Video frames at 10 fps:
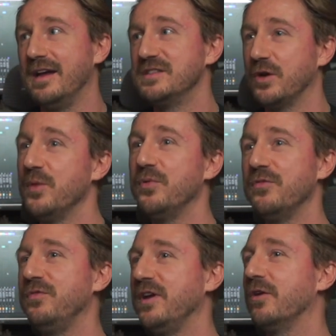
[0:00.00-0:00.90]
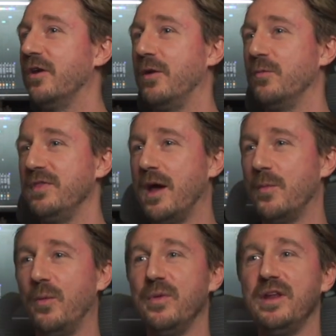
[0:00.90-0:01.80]
It's hard to put a finger on when that
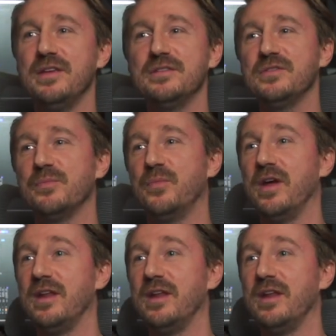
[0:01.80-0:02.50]
moment is, but